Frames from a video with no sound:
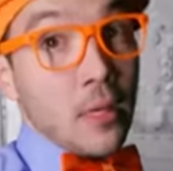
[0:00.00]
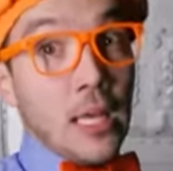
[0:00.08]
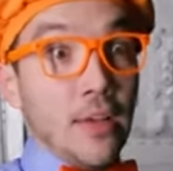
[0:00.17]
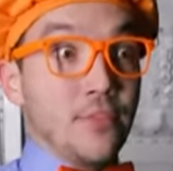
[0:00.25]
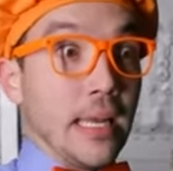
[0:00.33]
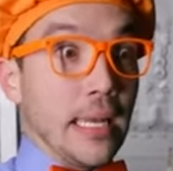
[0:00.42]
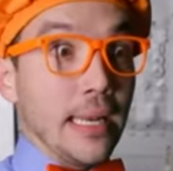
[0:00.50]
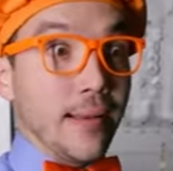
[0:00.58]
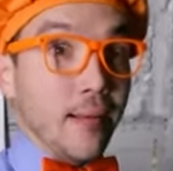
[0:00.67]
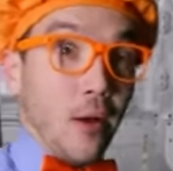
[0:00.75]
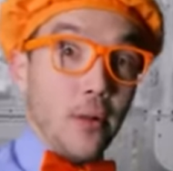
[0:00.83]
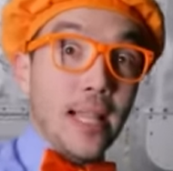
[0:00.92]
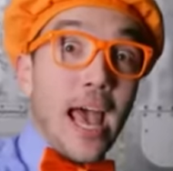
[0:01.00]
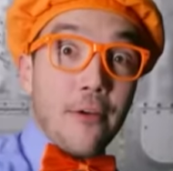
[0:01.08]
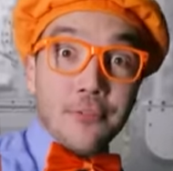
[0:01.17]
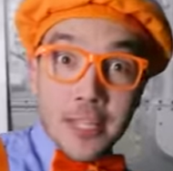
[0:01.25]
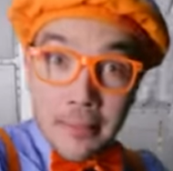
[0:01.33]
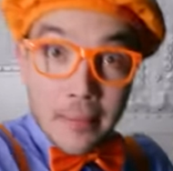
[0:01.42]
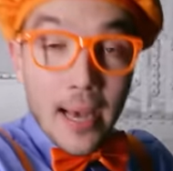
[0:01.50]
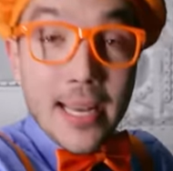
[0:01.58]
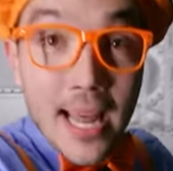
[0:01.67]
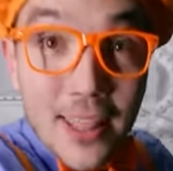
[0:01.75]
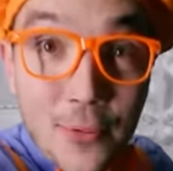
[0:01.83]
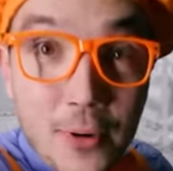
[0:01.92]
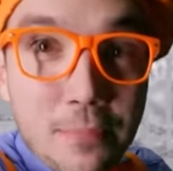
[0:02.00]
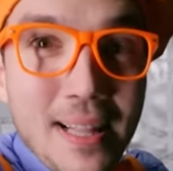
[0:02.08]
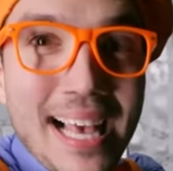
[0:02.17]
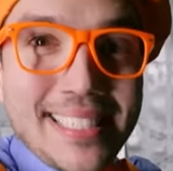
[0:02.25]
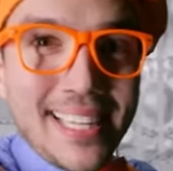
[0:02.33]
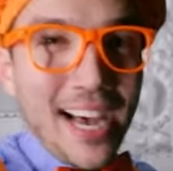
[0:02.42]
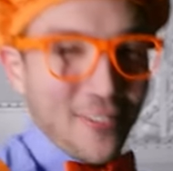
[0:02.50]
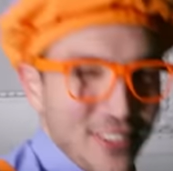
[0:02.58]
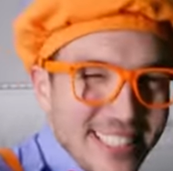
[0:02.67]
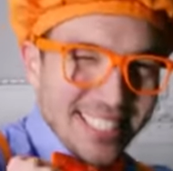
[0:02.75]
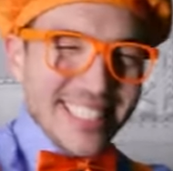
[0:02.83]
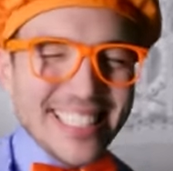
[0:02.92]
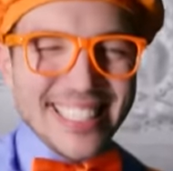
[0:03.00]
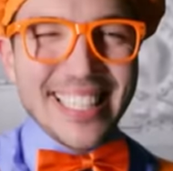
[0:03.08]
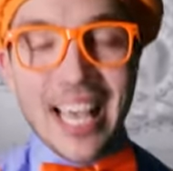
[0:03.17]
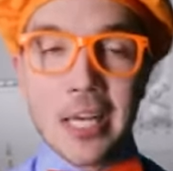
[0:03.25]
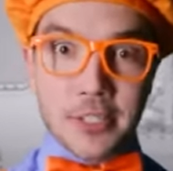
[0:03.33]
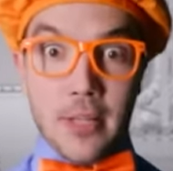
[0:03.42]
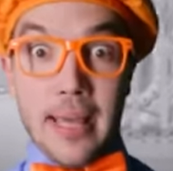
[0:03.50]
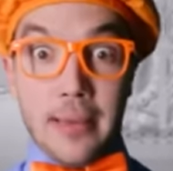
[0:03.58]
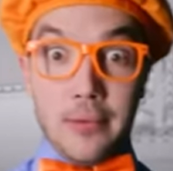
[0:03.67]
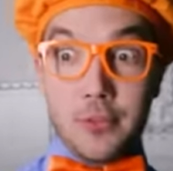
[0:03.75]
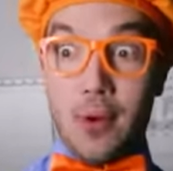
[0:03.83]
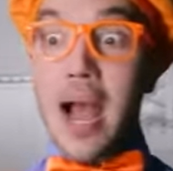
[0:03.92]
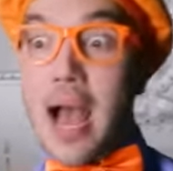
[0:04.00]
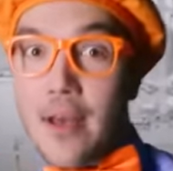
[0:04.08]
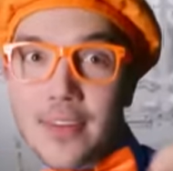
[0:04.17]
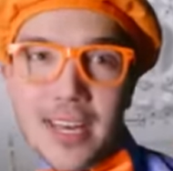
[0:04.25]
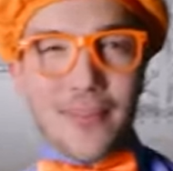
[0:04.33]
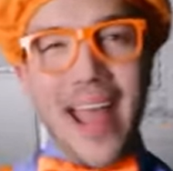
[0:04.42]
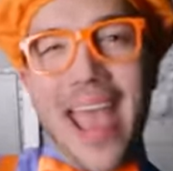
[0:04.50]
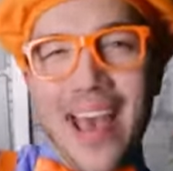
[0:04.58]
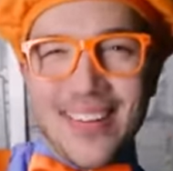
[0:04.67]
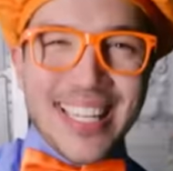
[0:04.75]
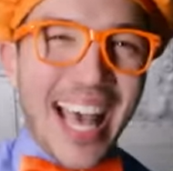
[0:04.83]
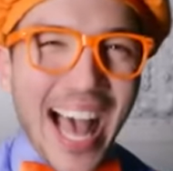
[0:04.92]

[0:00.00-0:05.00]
If they needed to go left, another would blast off. So they could drive it around.